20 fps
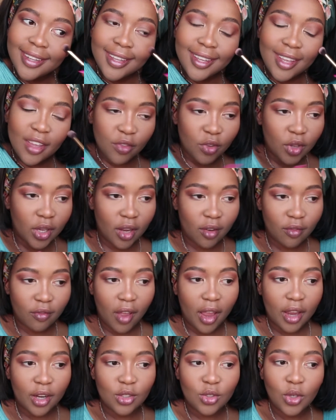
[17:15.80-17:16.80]
If you can
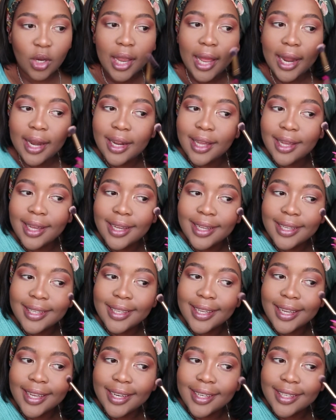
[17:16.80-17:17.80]
find your color,
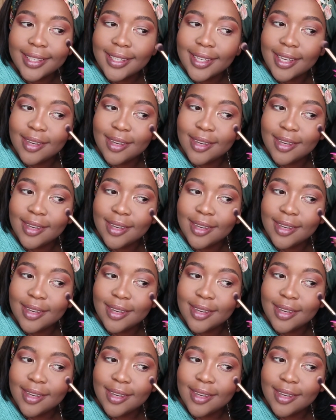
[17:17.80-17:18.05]
get